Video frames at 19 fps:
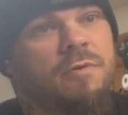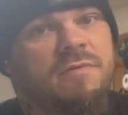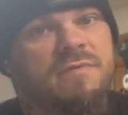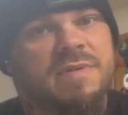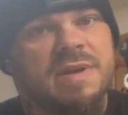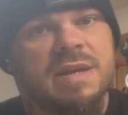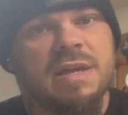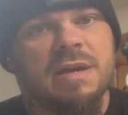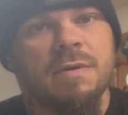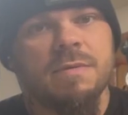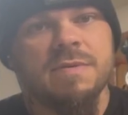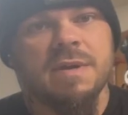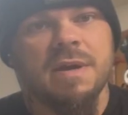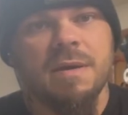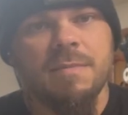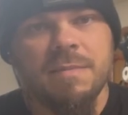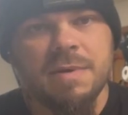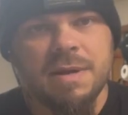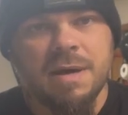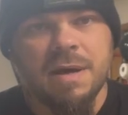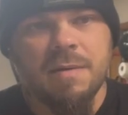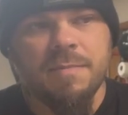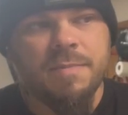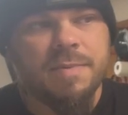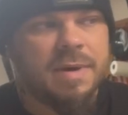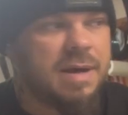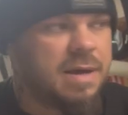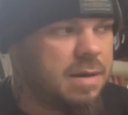videos coming
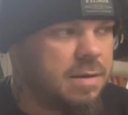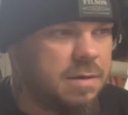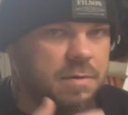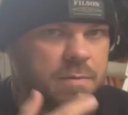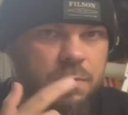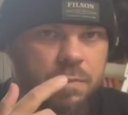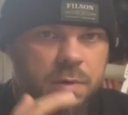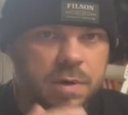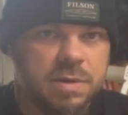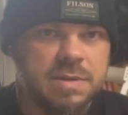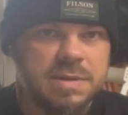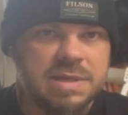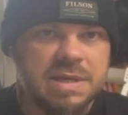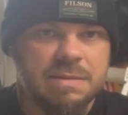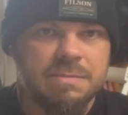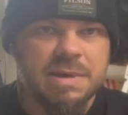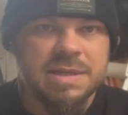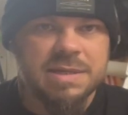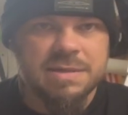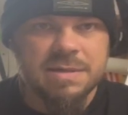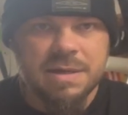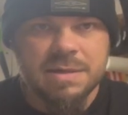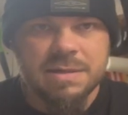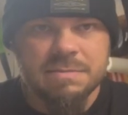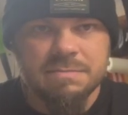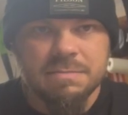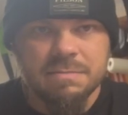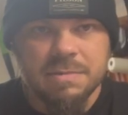up. You will see my
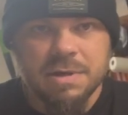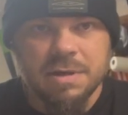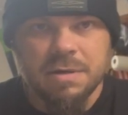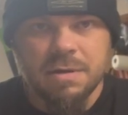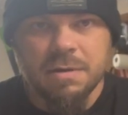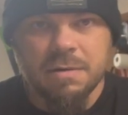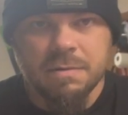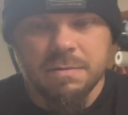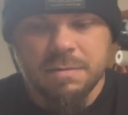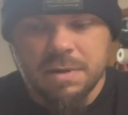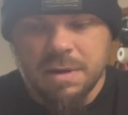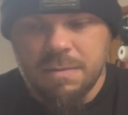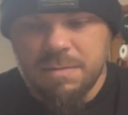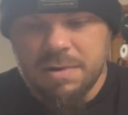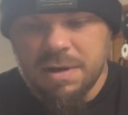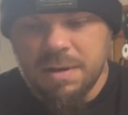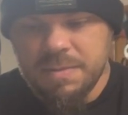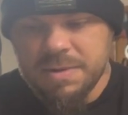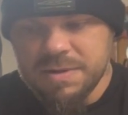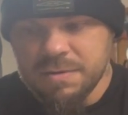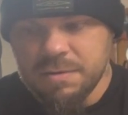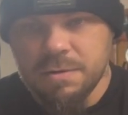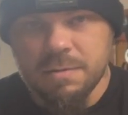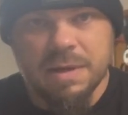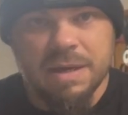son, you know, coming up soon.